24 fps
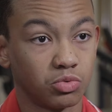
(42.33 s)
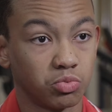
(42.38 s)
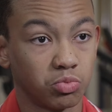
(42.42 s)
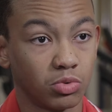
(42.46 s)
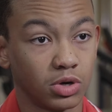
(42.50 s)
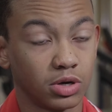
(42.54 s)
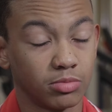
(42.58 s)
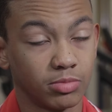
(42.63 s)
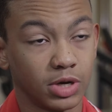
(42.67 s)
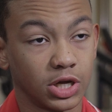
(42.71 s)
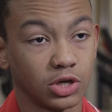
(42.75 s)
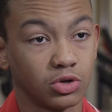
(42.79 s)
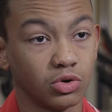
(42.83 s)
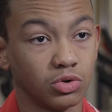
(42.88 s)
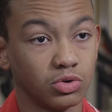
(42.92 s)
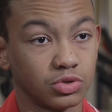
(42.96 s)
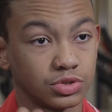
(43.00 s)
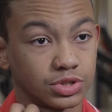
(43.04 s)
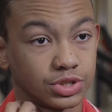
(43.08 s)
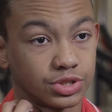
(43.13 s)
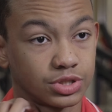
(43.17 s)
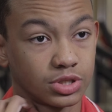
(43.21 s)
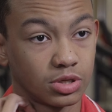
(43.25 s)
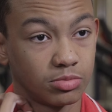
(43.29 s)
One of my
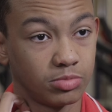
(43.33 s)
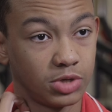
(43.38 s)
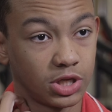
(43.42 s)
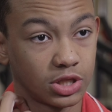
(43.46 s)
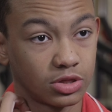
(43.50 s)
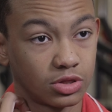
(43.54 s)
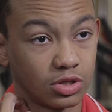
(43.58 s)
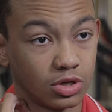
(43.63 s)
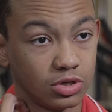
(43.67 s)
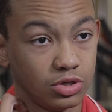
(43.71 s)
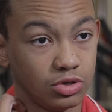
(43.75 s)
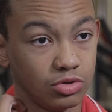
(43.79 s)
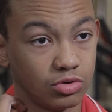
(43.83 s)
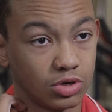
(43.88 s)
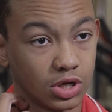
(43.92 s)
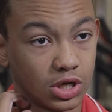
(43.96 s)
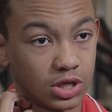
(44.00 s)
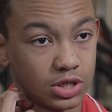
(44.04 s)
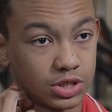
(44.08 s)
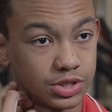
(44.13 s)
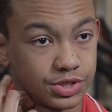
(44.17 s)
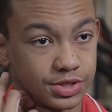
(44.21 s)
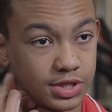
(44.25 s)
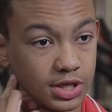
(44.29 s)
goals is to make the
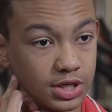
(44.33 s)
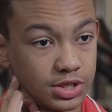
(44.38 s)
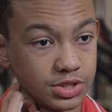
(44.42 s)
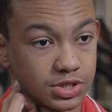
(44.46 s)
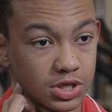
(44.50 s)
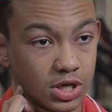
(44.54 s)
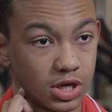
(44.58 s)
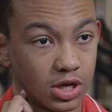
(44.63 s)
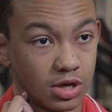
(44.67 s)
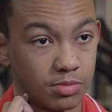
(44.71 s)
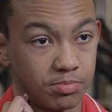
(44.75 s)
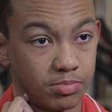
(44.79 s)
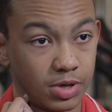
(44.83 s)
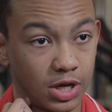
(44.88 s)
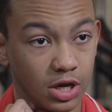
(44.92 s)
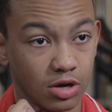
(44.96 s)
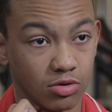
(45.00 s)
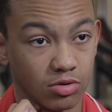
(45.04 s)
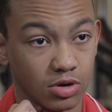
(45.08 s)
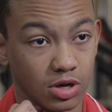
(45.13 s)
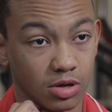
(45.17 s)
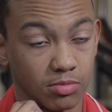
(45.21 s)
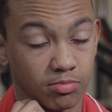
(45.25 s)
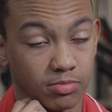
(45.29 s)
United States uh,
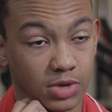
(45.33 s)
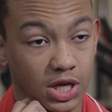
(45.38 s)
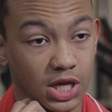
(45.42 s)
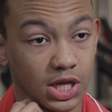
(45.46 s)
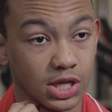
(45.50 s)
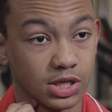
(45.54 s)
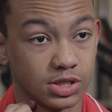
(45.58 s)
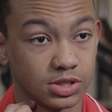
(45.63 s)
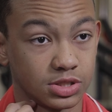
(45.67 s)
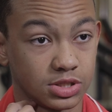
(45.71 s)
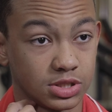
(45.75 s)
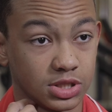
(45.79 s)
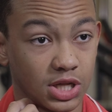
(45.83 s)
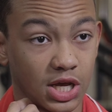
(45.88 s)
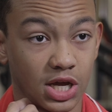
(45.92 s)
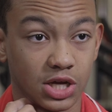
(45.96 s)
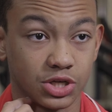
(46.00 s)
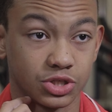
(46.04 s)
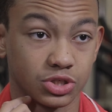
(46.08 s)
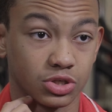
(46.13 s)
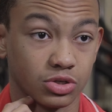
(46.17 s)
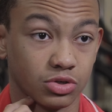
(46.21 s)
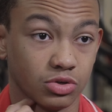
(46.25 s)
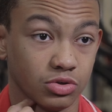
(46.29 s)
para men's
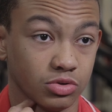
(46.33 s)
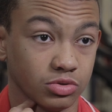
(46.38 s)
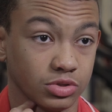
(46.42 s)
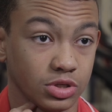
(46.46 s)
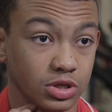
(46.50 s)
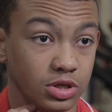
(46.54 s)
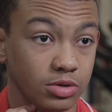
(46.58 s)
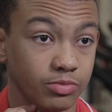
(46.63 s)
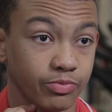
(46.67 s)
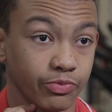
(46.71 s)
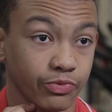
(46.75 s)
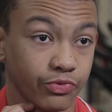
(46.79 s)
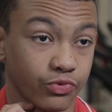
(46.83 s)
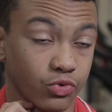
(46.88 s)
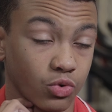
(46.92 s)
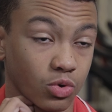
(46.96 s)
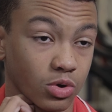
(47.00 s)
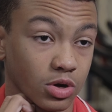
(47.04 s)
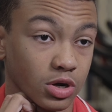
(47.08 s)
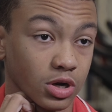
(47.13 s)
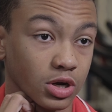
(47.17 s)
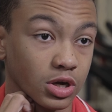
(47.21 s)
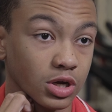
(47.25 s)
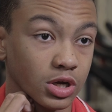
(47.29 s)
national team
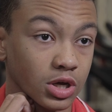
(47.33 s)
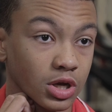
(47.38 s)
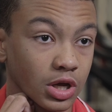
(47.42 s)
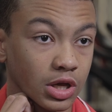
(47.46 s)
for